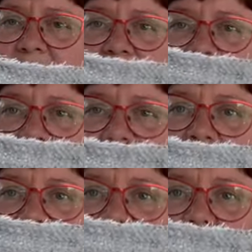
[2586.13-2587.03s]
just
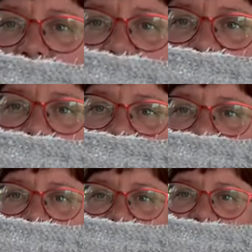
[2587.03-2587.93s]
making garter
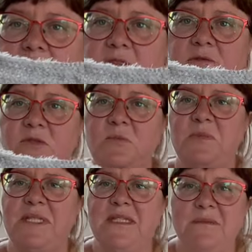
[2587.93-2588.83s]
stitches will
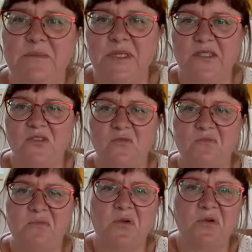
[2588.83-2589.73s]
be a bit too
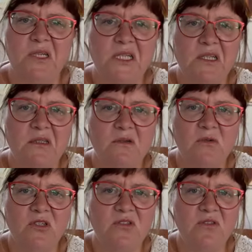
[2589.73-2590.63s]
boring.
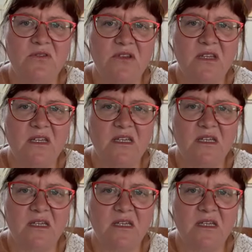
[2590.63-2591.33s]
What do you think?